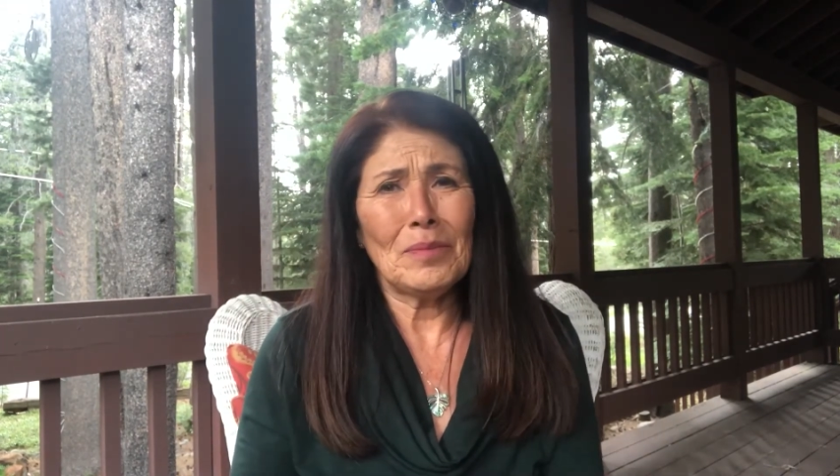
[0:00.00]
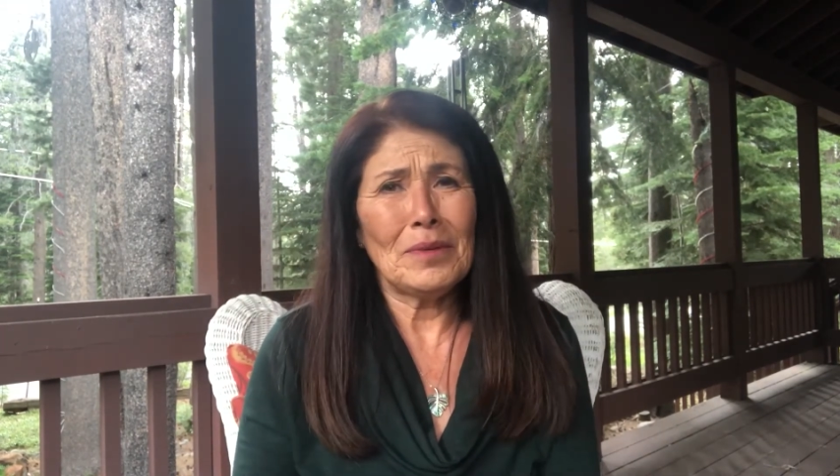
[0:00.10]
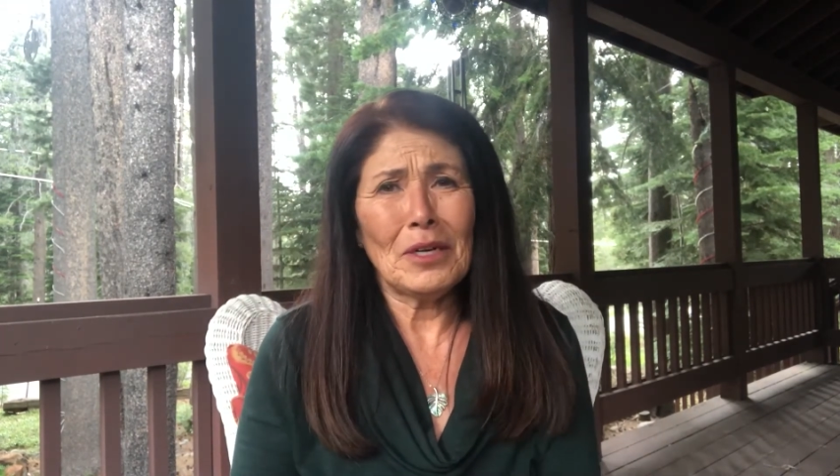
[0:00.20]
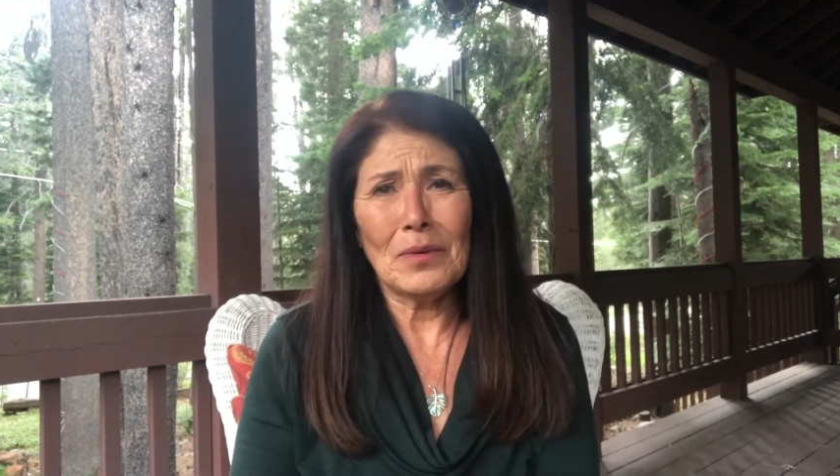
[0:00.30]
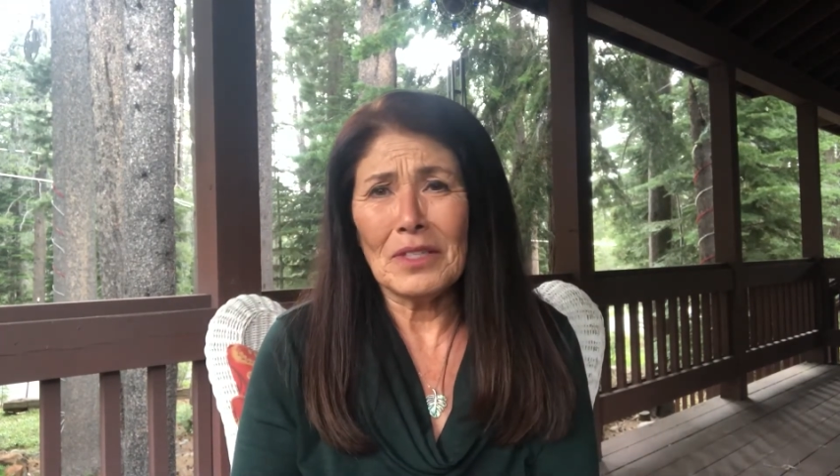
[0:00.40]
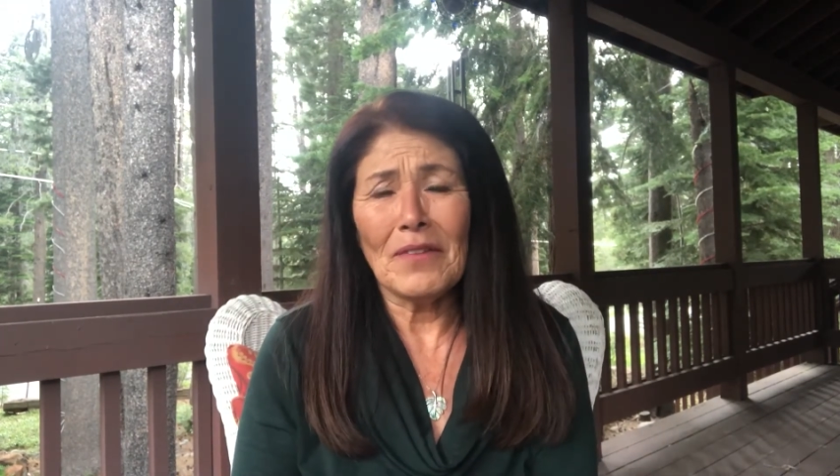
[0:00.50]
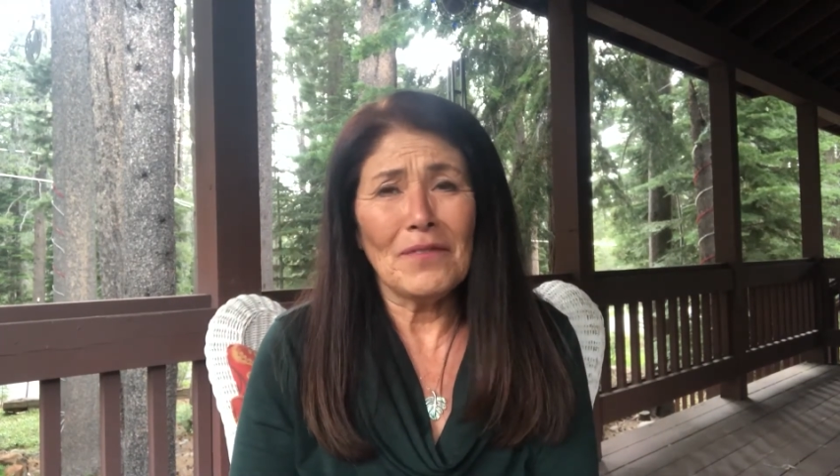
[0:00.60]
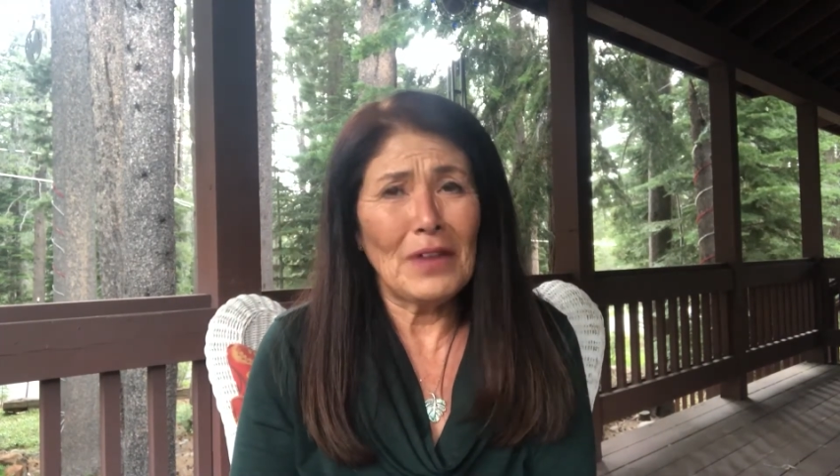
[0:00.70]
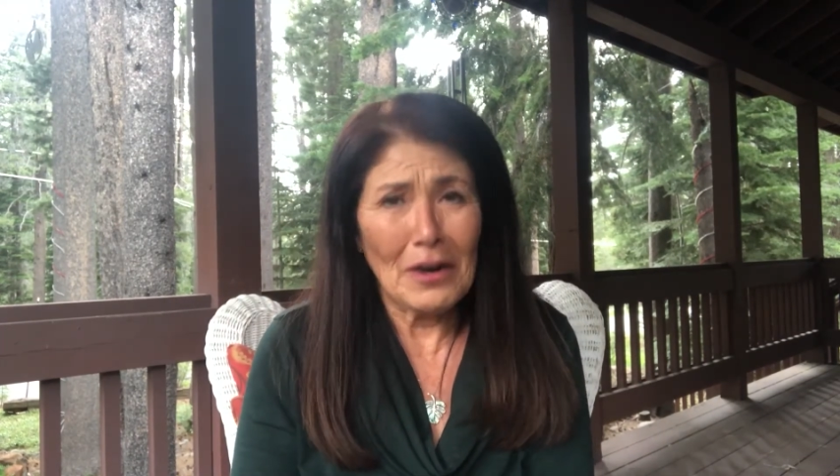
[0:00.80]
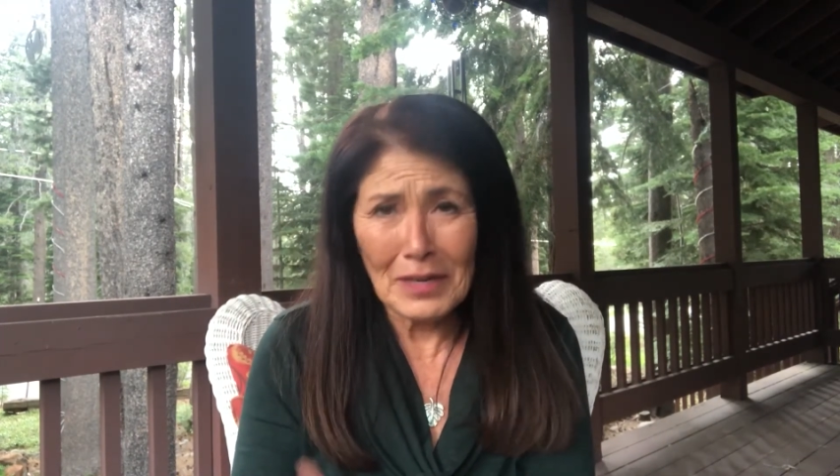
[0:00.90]
bill was
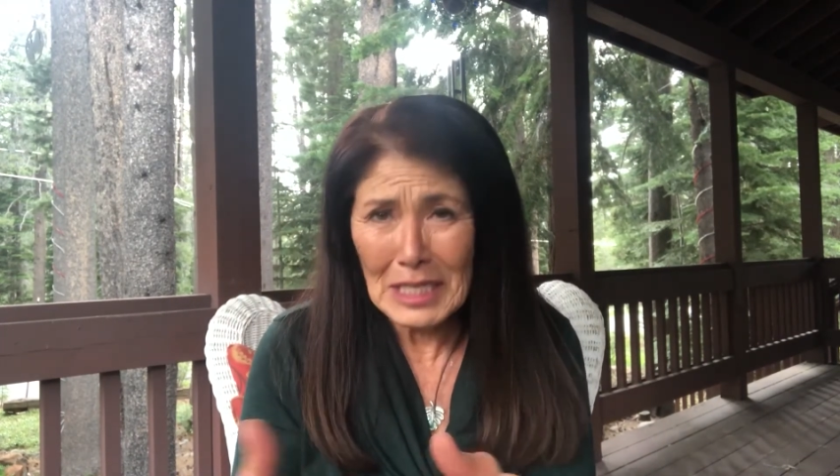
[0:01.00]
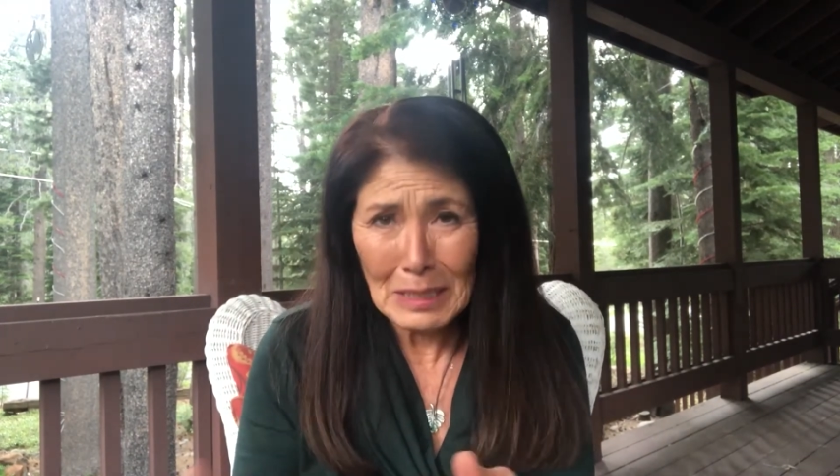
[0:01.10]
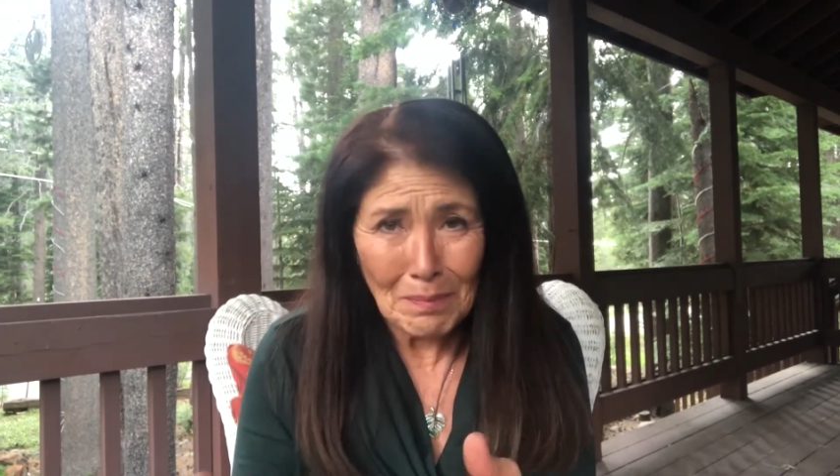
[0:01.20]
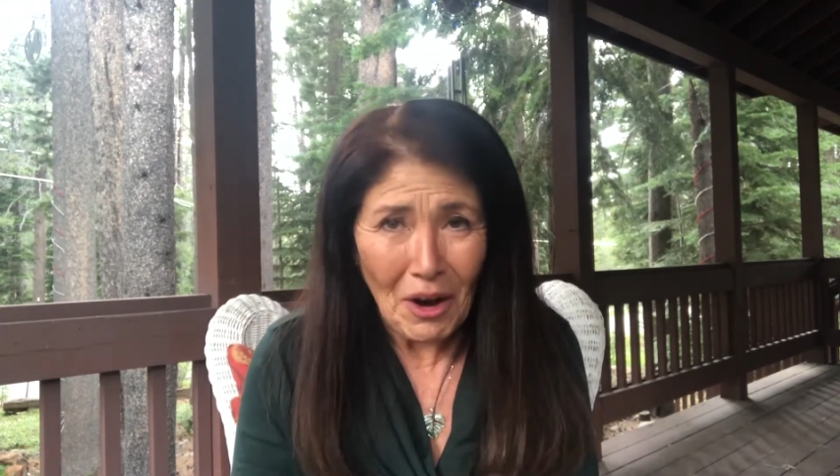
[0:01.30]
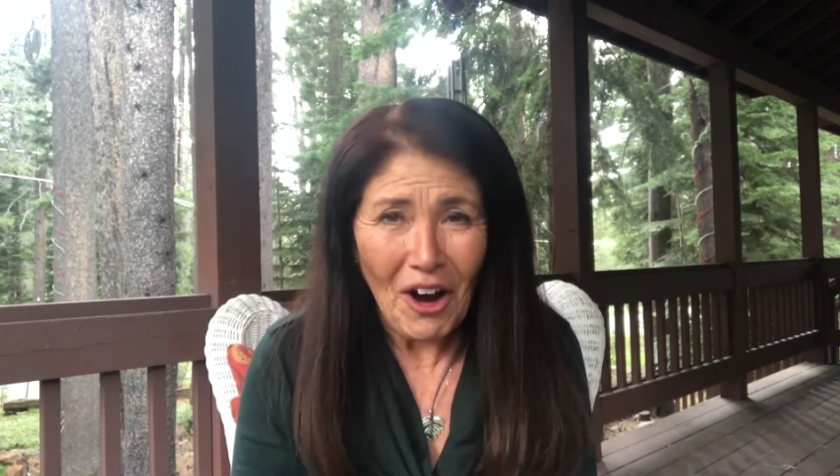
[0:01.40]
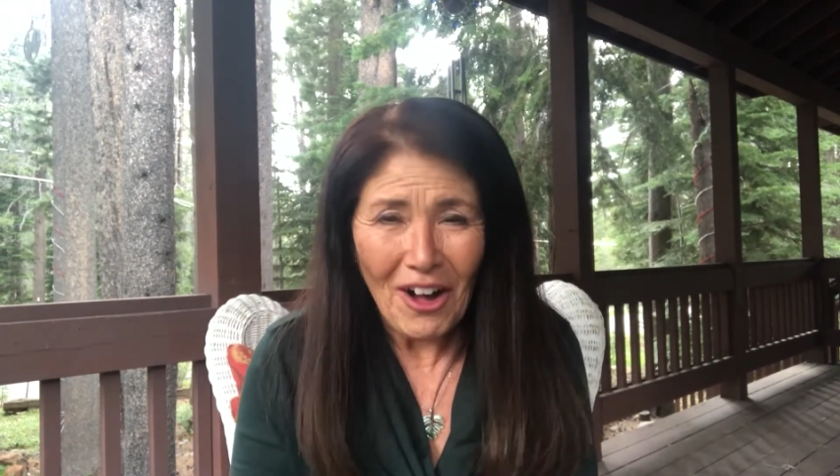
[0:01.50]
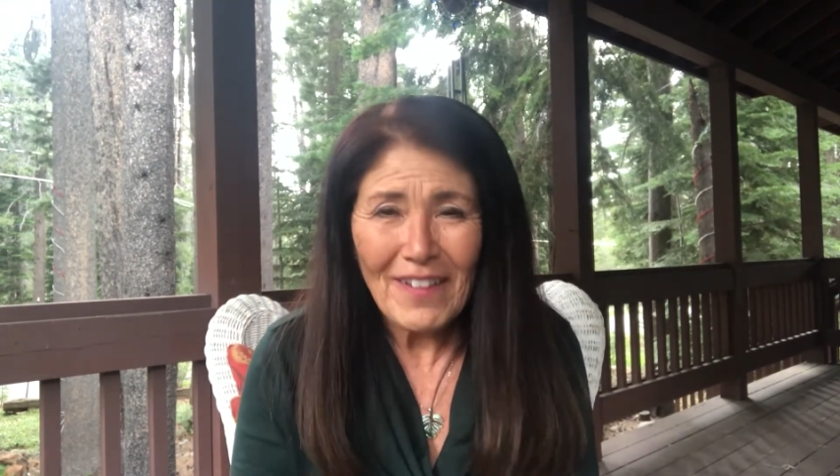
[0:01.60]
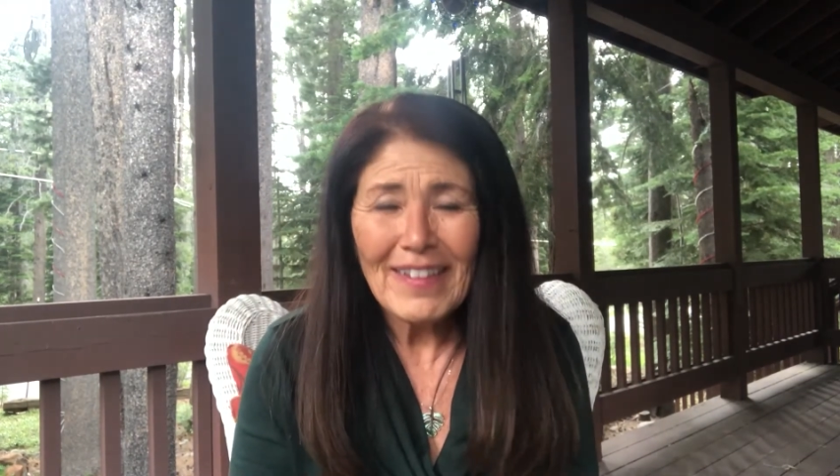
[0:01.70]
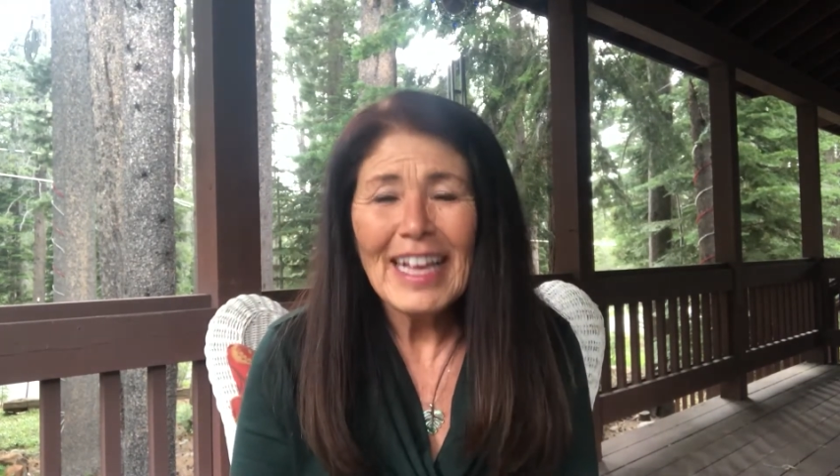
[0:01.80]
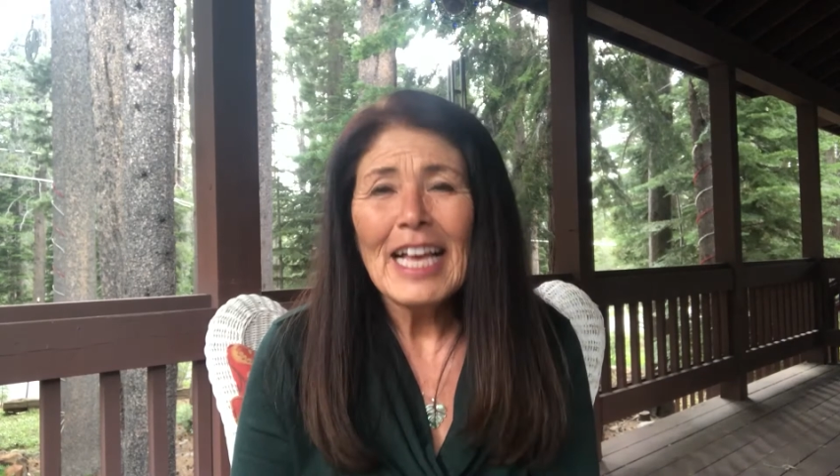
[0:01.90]
very small,